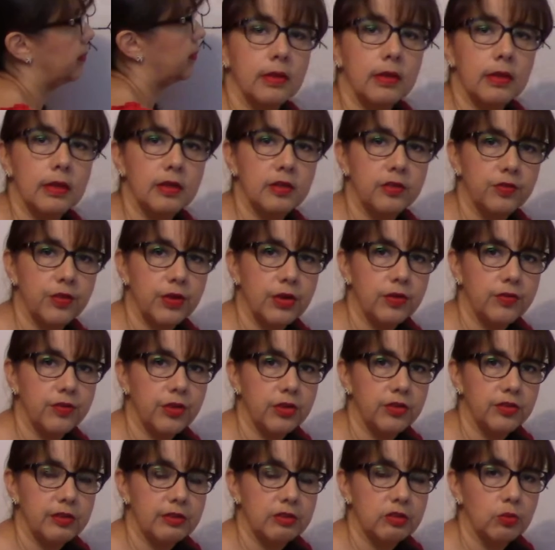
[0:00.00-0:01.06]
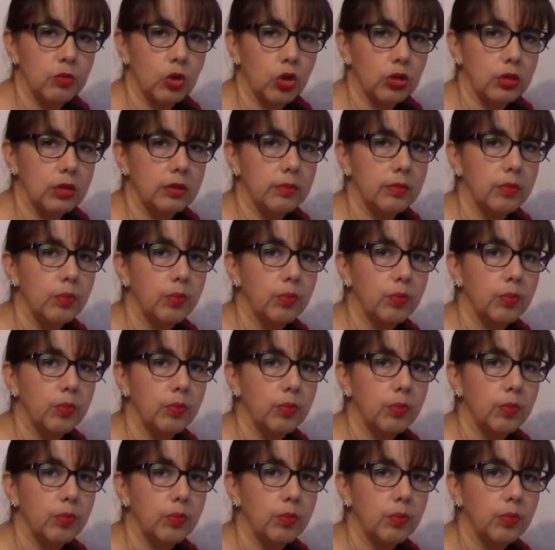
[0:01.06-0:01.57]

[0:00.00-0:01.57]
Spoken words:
very, very small,